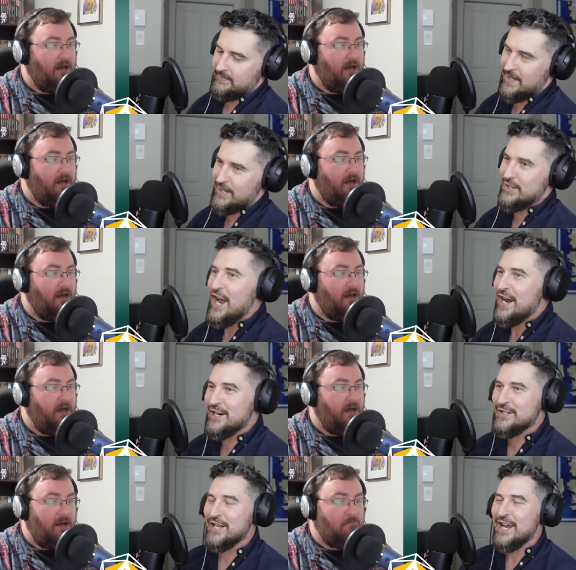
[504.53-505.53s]
Speaker 1: Here's
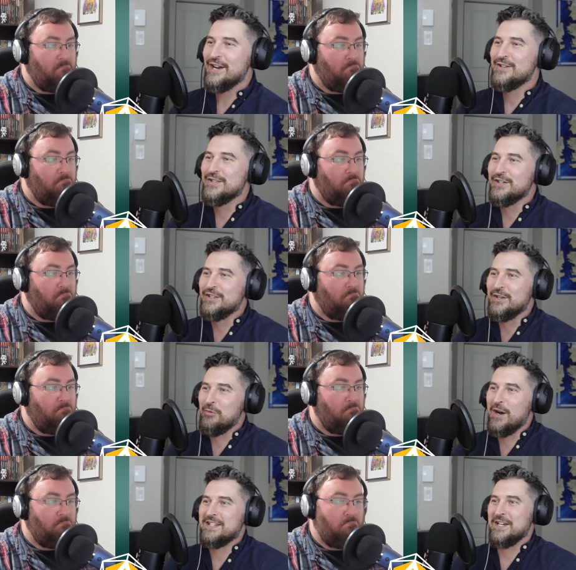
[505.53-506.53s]
the
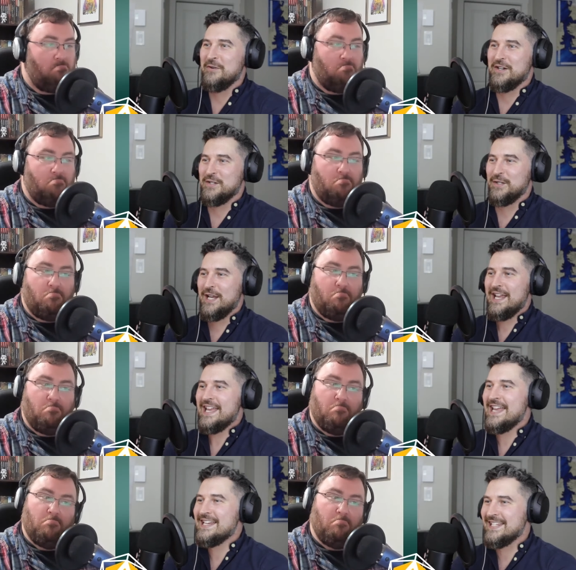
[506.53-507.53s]
pressing question:
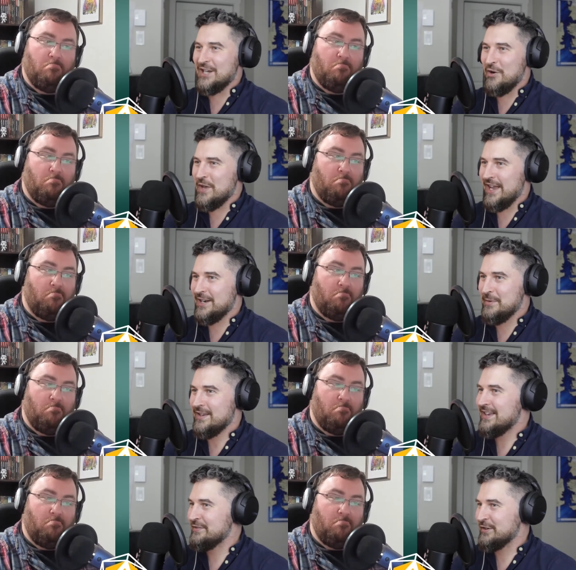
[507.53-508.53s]
is it okay to be
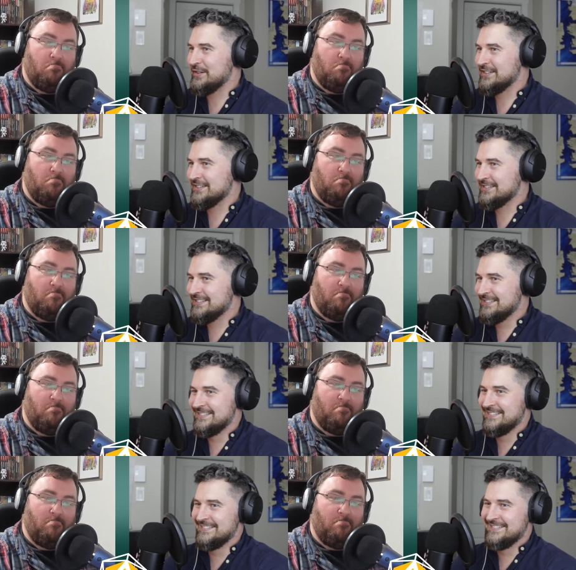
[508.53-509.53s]
evil?
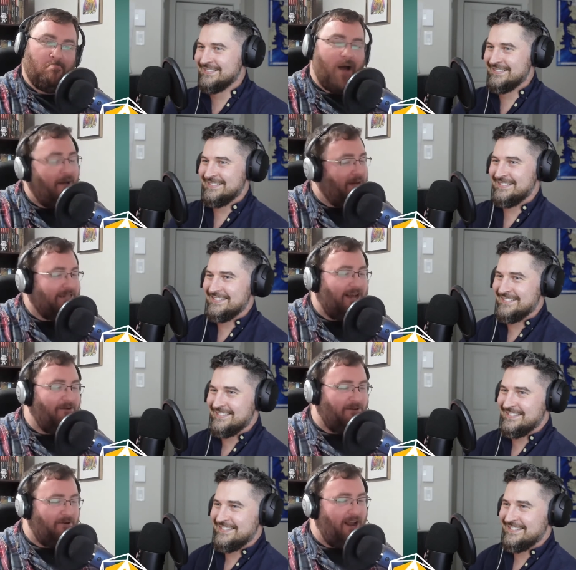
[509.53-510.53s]
Speaker 2: I mean, it's
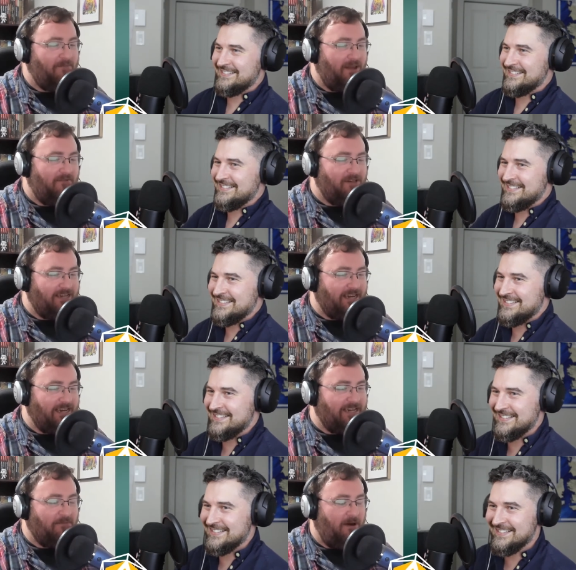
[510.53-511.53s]
always okay to be evil in
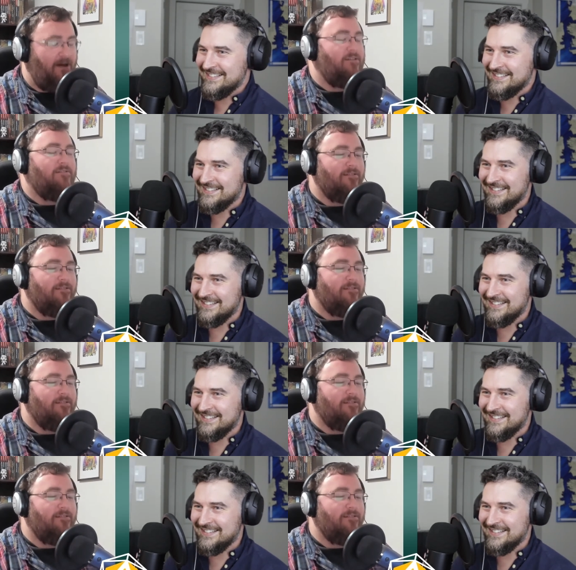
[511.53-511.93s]
D&D, Paul.